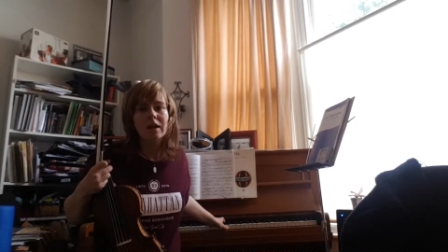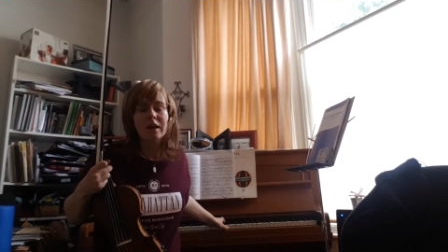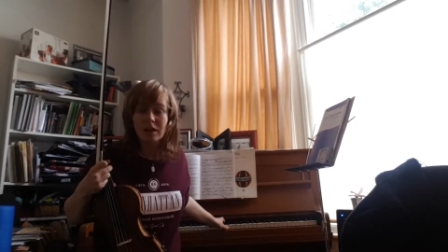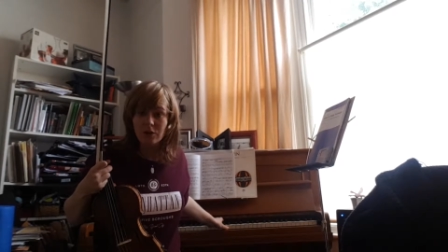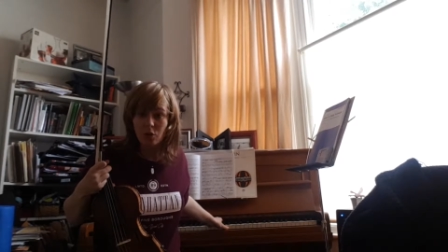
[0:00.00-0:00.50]

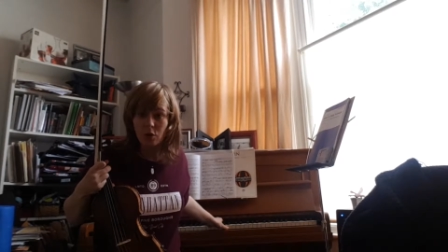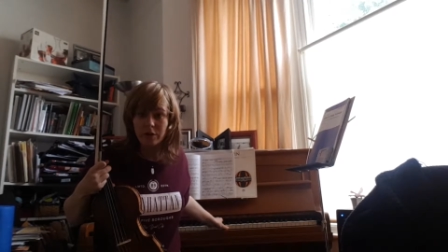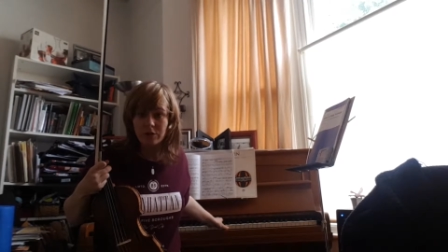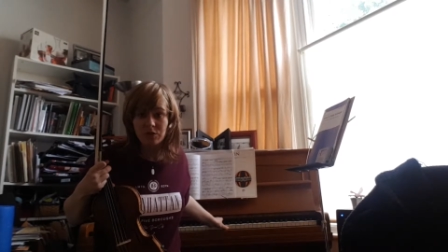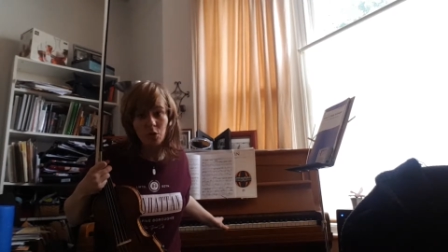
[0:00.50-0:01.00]
In a
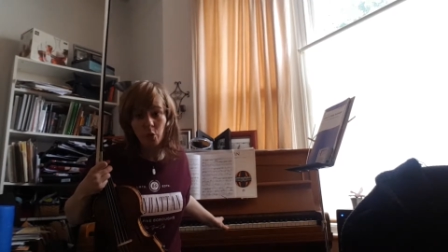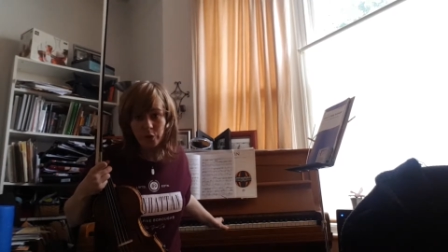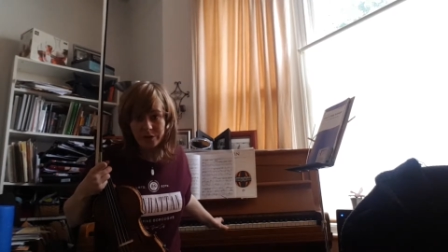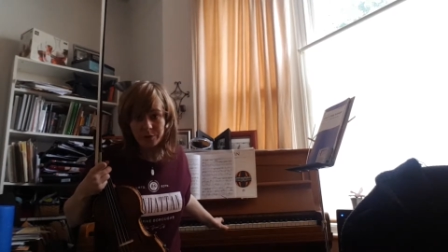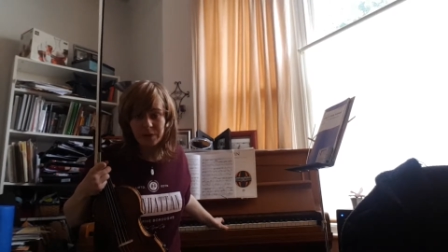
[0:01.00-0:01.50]
chord, or
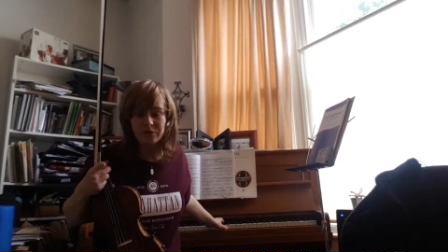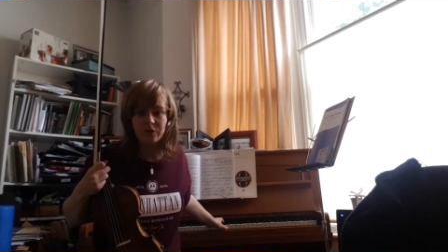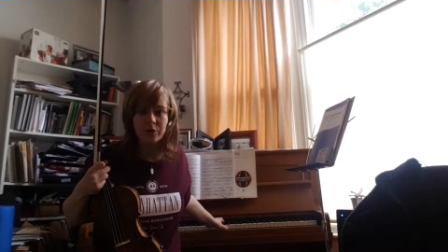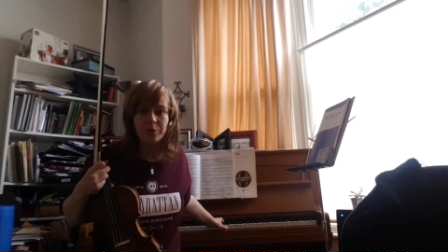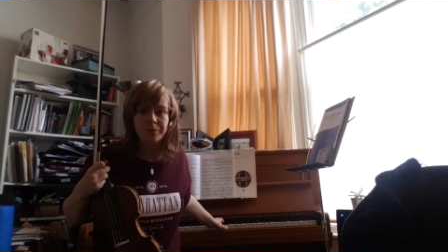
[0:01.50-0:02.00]
an
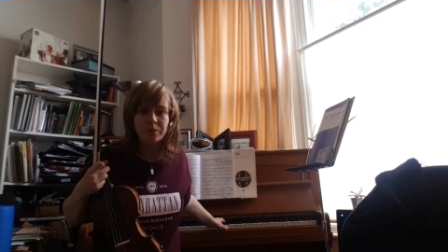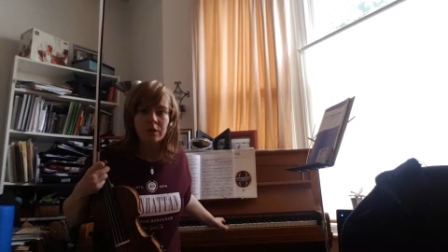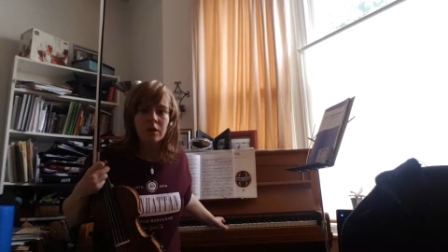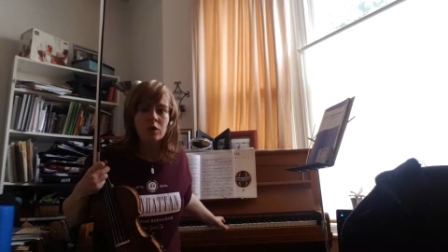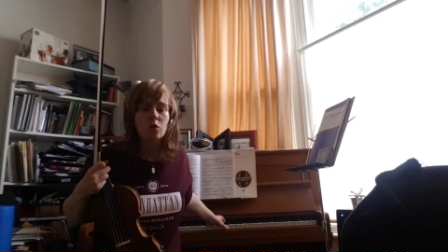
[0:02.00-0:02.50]
arpeggio,
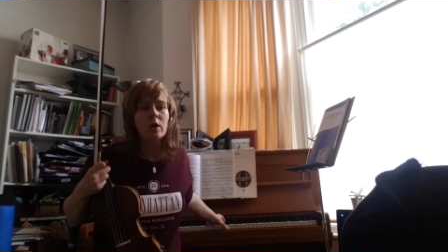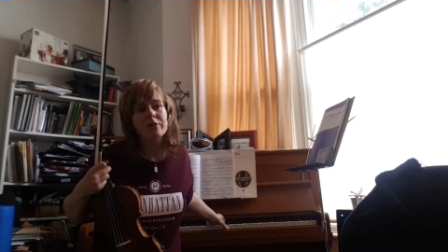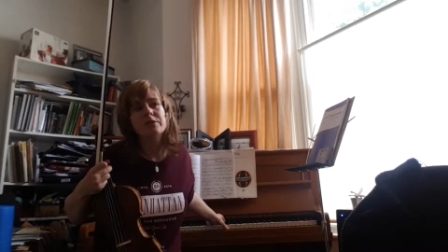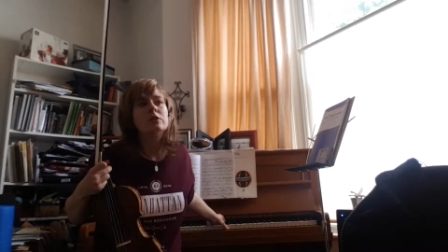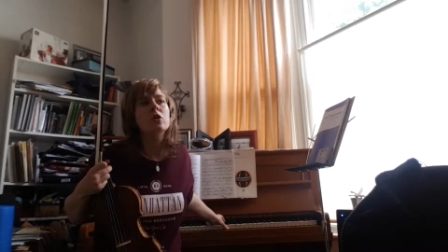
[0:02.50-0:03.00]
you
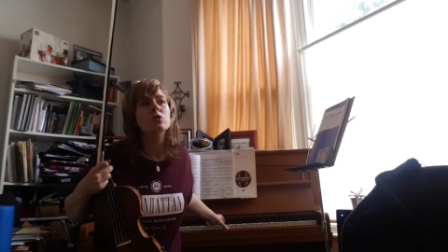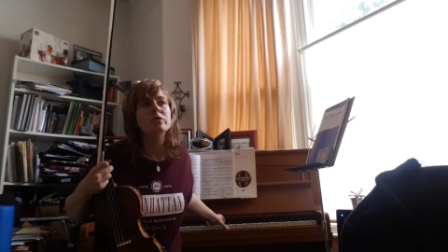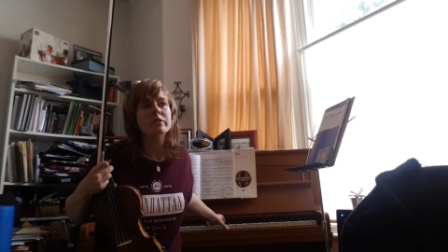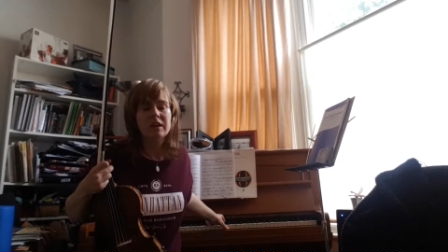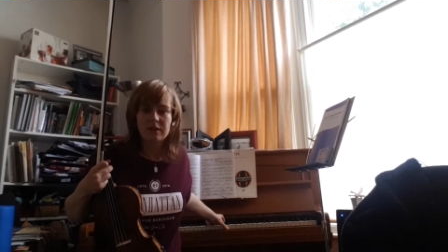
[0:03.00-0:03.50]
have a note
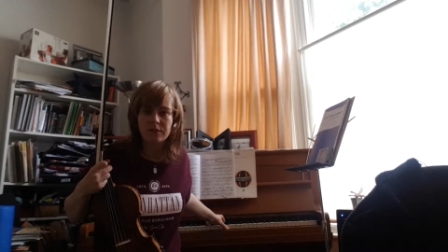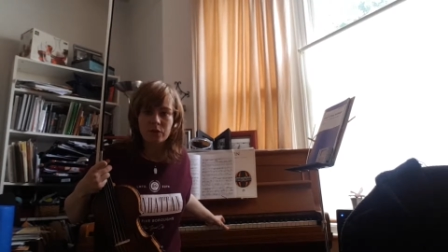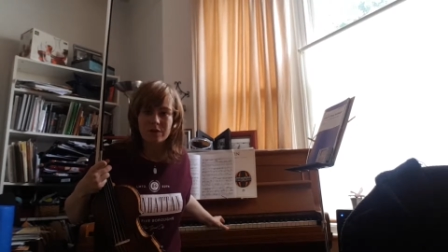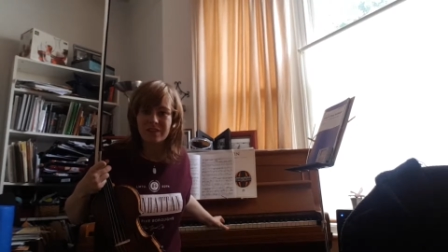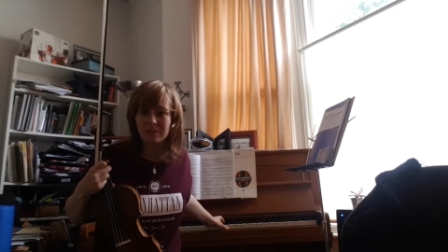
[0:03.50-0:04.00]
that gives you
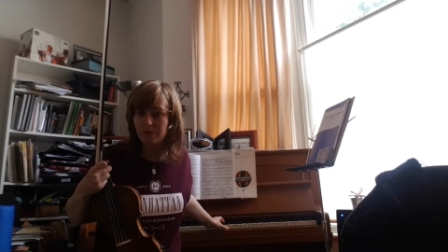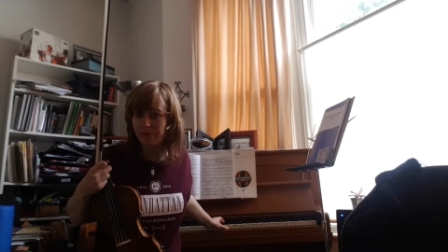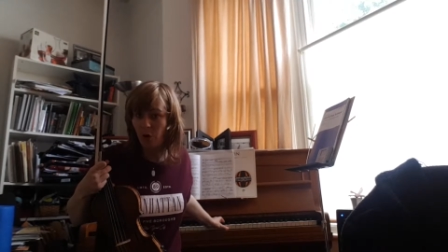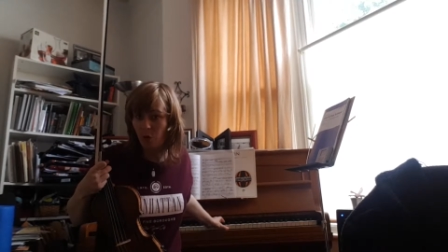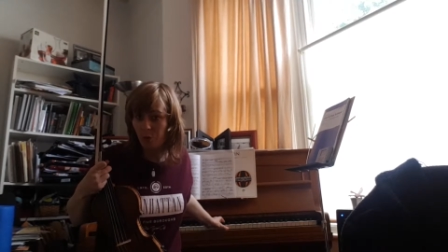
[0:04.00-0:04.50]
a sense of
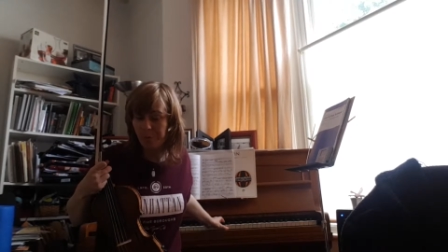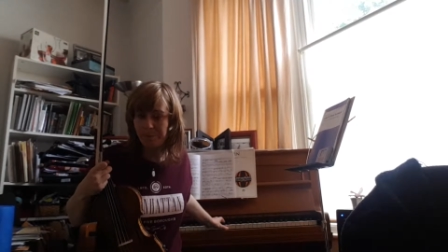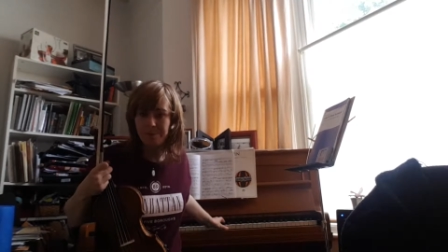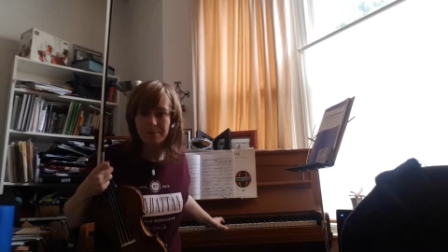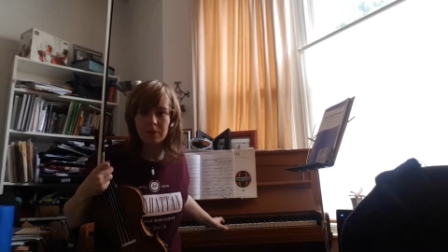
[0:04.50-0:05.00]
home.
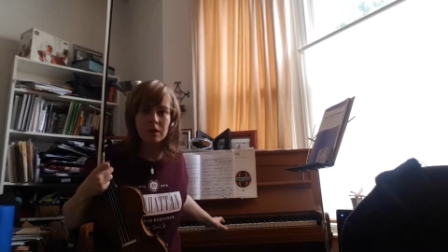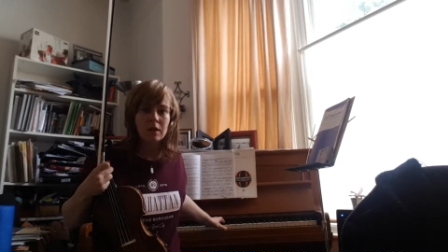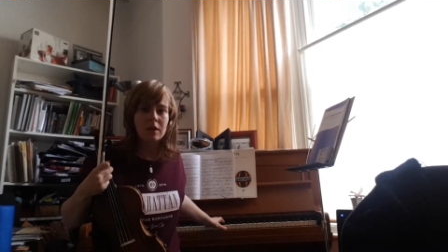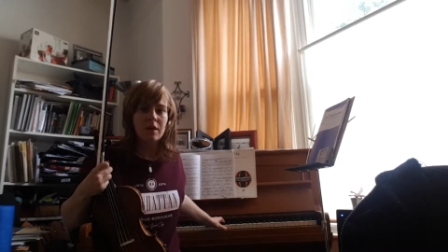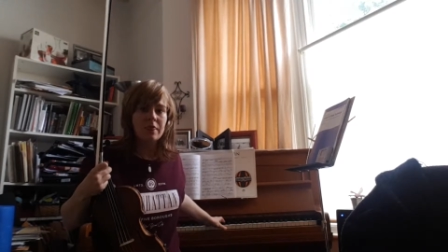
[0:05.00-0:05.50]

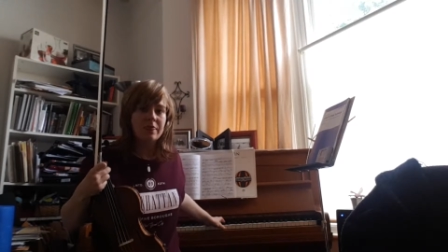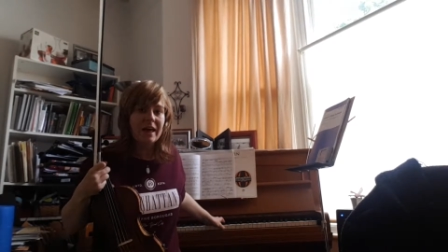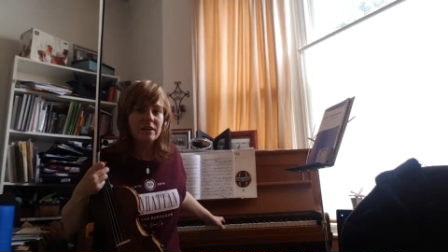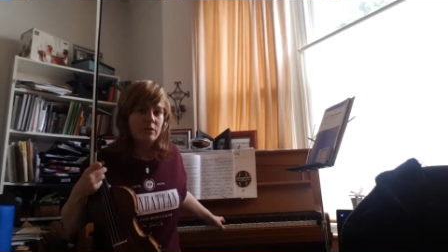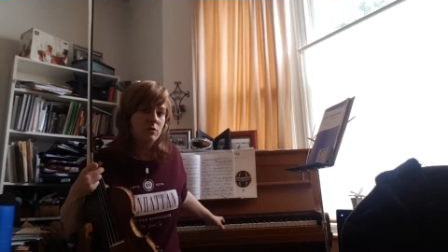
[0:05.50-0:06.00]

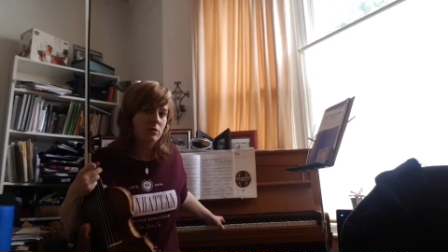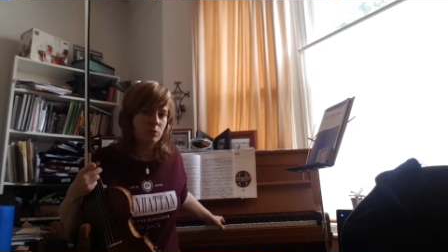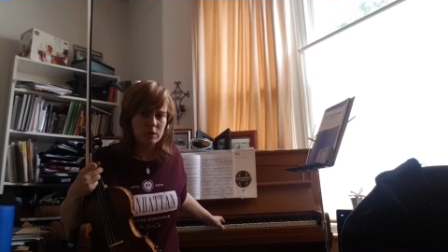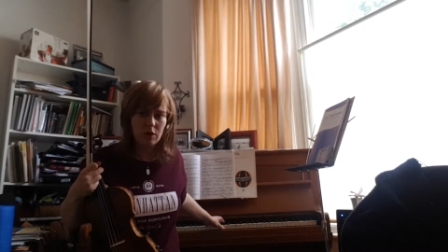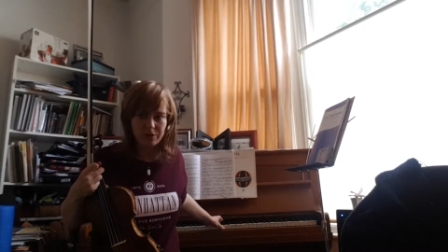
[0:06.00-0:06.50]
That note
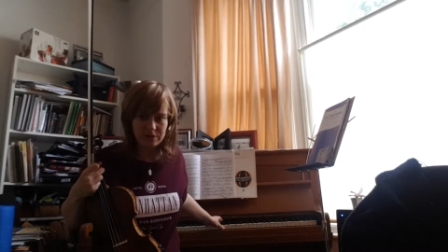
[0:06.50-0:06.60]
we call the